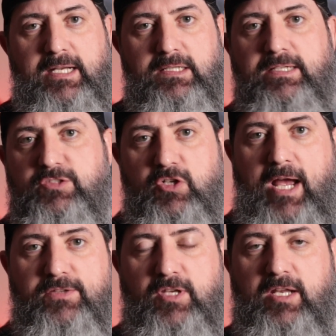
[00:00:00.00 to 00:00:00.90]
and at least you
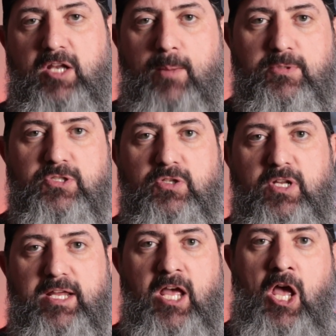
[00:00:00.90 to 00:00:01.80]
guys will get an
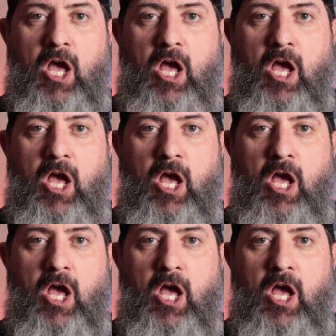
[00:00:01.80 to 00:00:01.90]
opportunity